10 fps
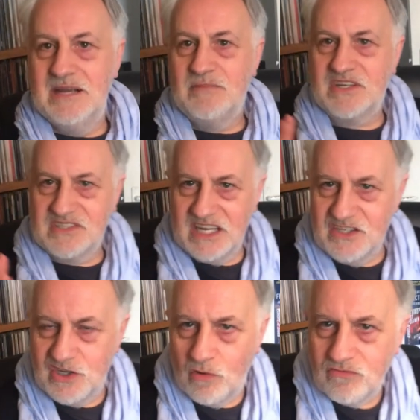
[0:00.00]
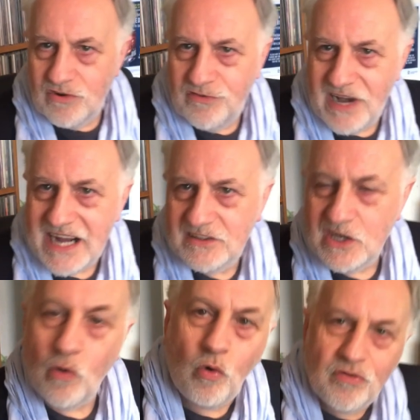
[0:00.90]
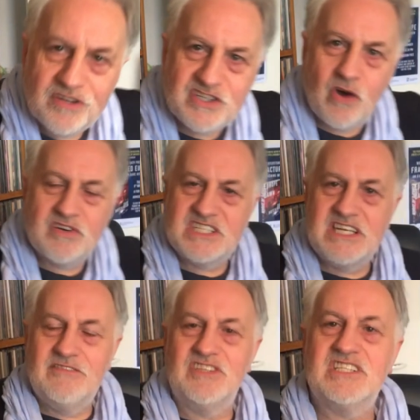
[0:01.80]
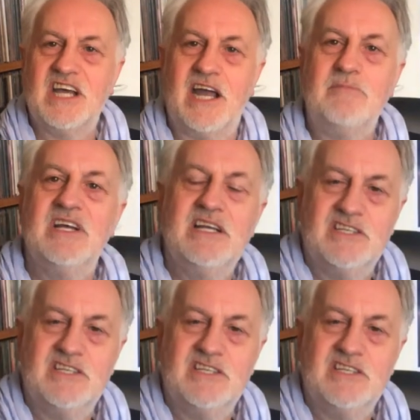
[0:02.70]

because they don't reflect the orthodoxy of the time.